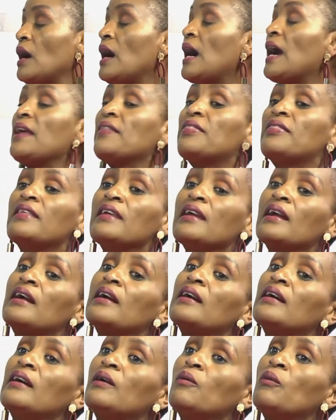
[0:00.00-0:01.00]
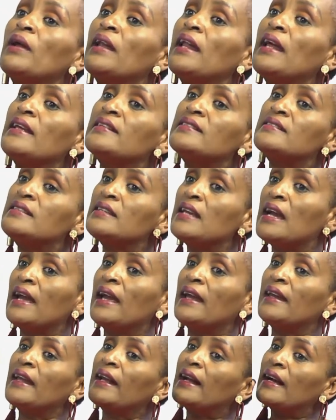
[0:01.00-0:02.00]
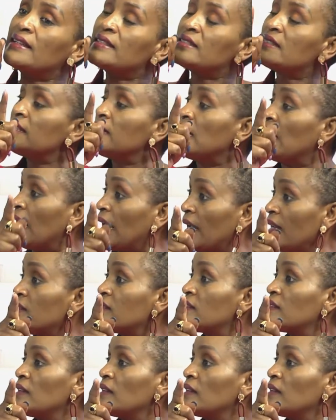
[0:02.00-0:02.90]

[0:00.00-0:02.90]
I think when I see ahead, I can see light.